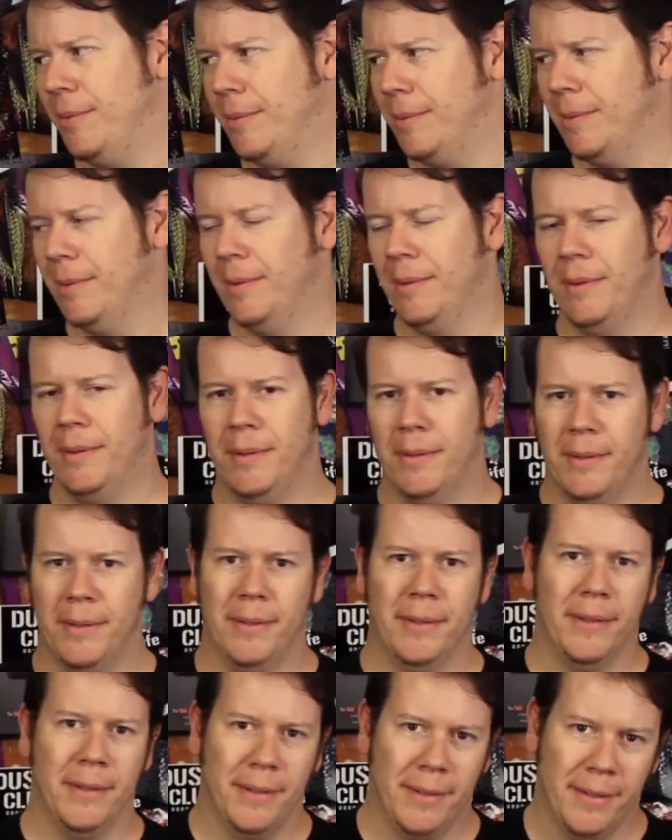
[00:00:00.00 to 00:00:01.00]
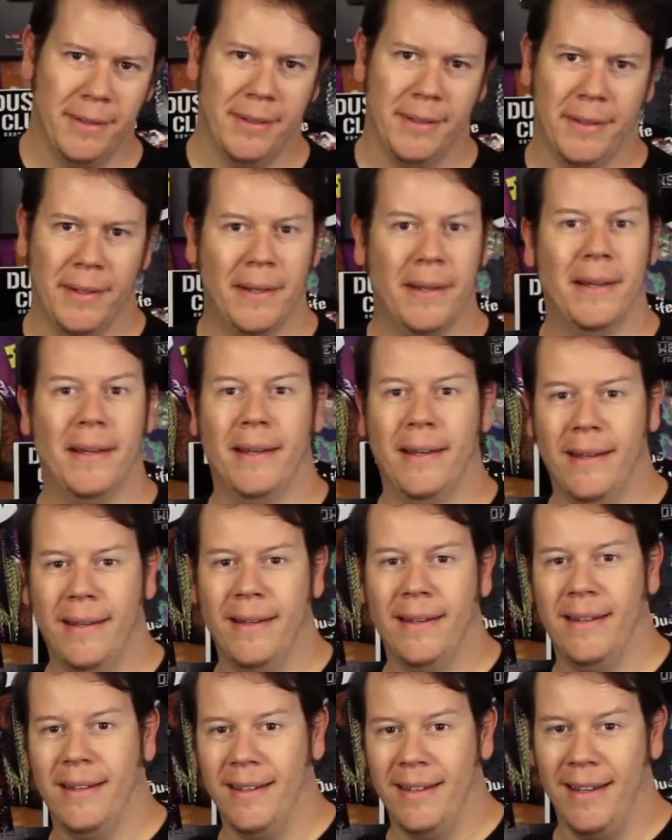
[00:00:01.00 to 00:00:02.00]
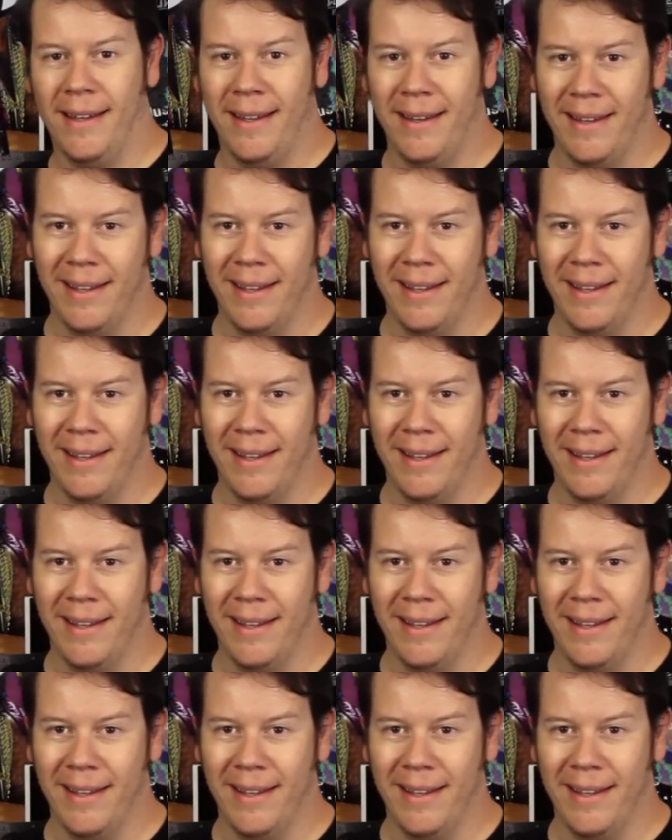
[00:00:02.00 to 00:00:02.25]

(not speaking)